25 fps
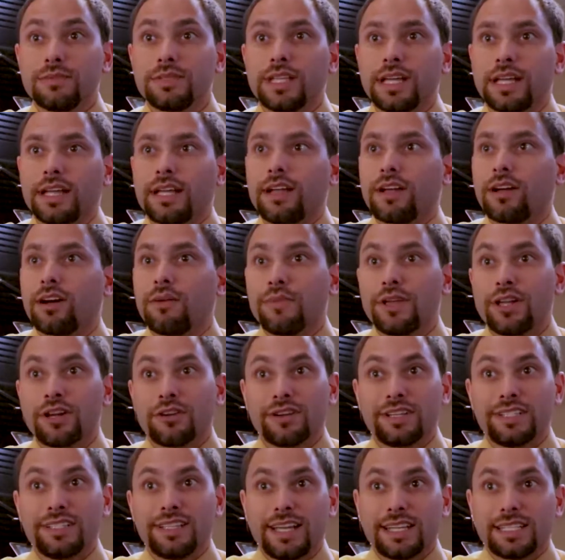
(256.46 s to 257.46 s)
they can come here
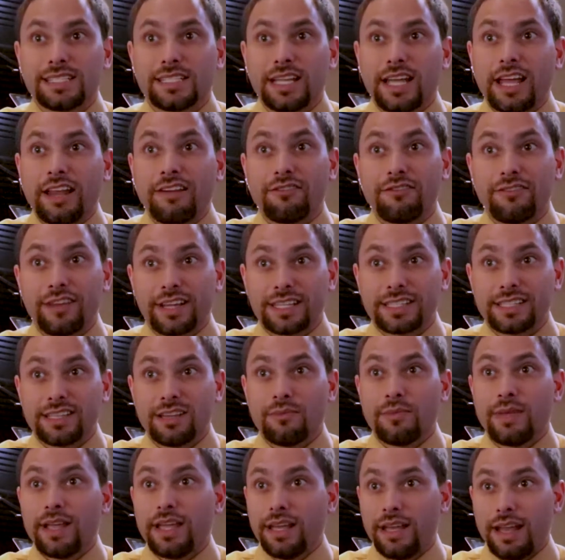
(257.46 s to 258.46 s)
and test it and fix
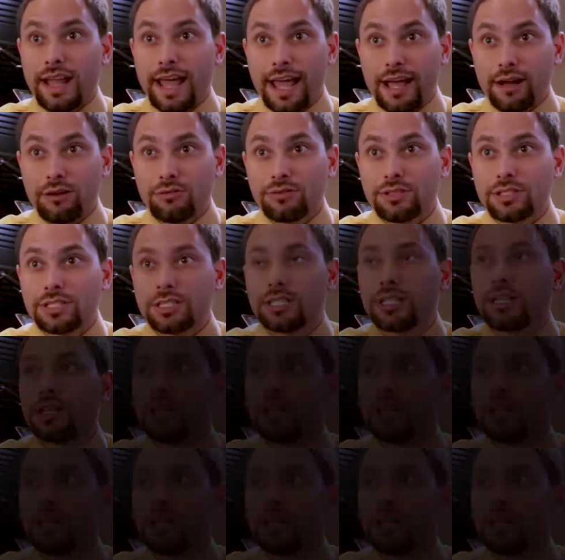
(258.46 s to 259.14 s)
them in-house.